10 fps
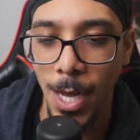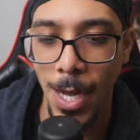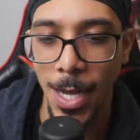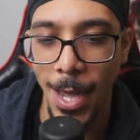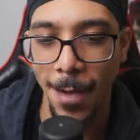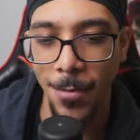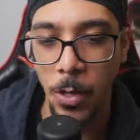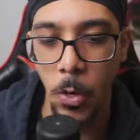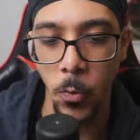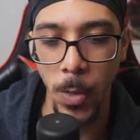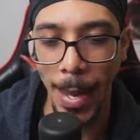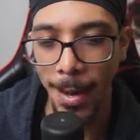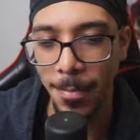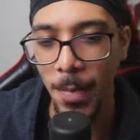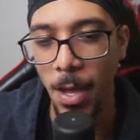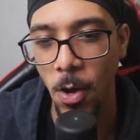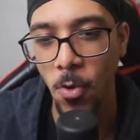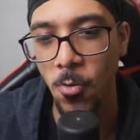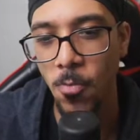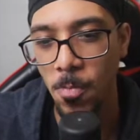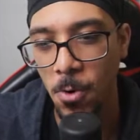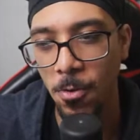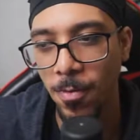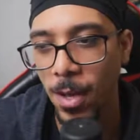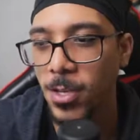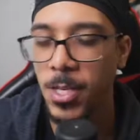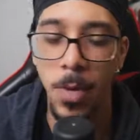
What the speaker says: I have to create my own motivation,